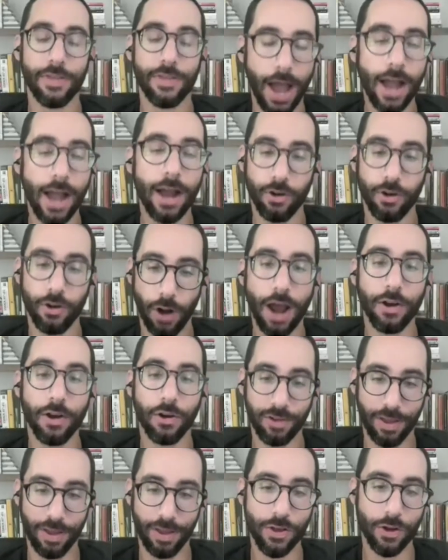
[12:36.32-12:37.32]
I, under, I,
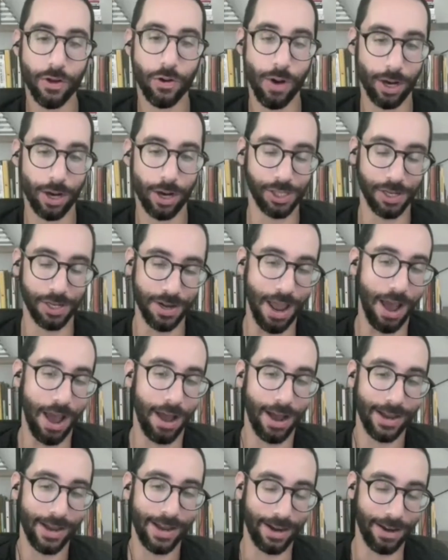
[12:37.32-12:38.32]
understand the question. Yeah, I
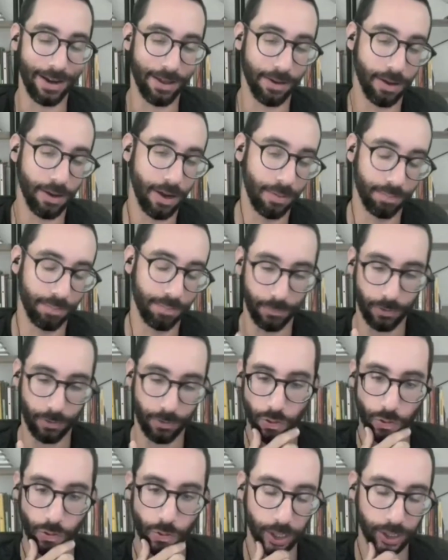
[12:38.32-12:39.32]
get it. Um, yeah. So
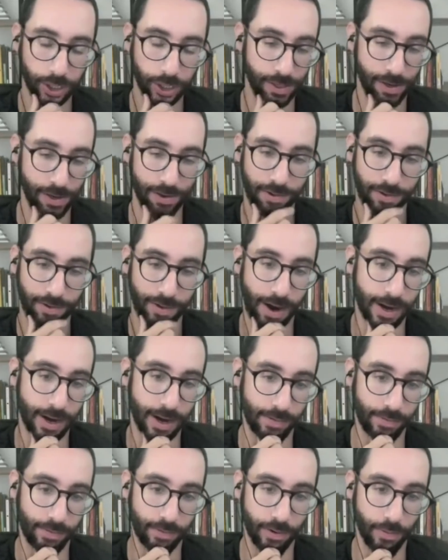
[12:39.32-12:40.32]
the question is kind
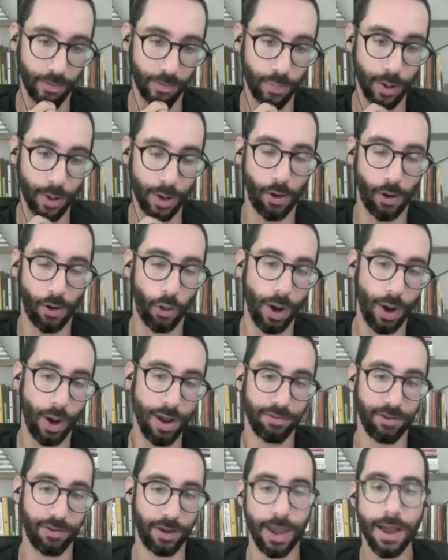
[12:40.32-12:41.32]
of to put another way is
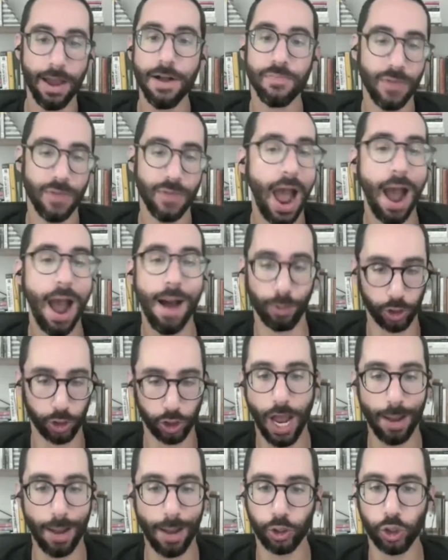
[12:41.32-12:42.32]
like, how much
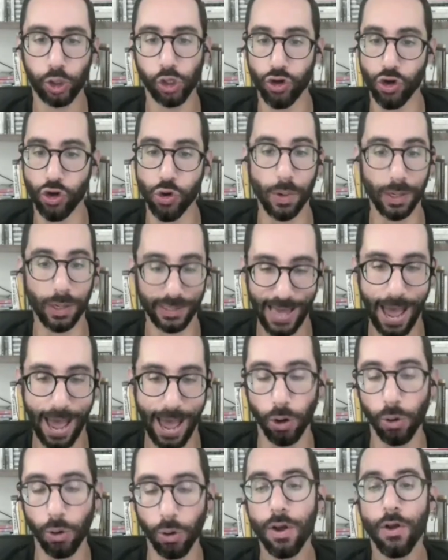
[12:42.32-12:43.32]
time should you
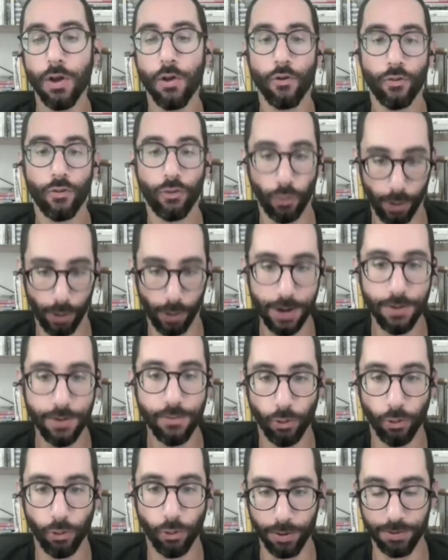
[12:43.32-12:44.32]
allow for
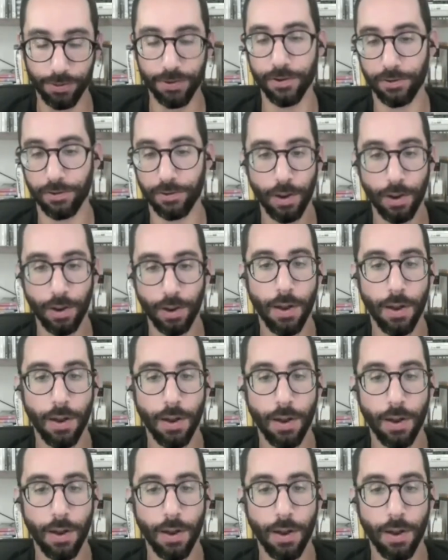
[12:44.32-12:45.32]
inferences?
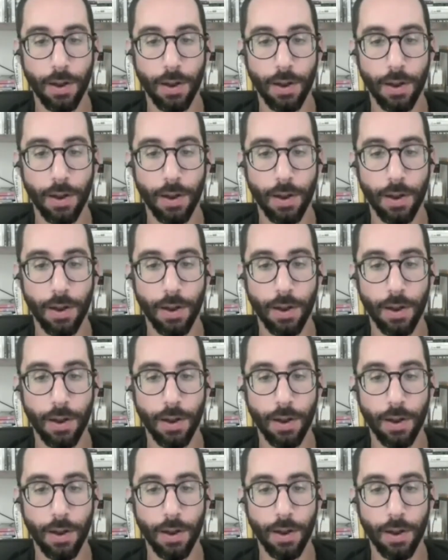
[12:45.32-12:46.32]
Yes, up front
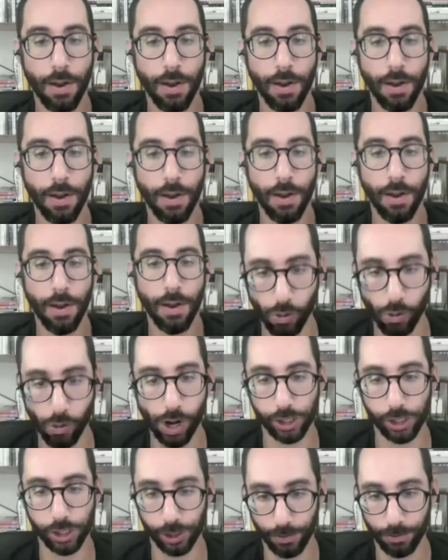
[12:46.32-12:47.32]
before jumping into the
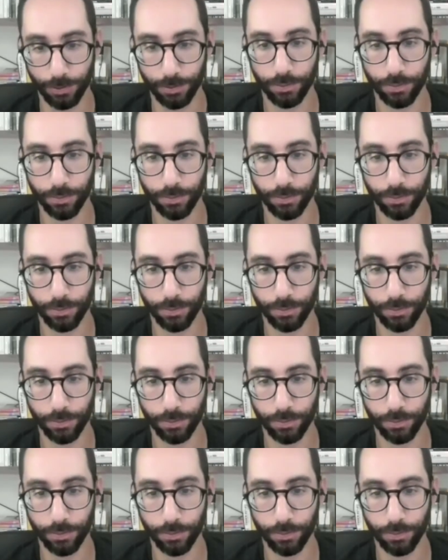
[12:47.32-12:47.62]
questions.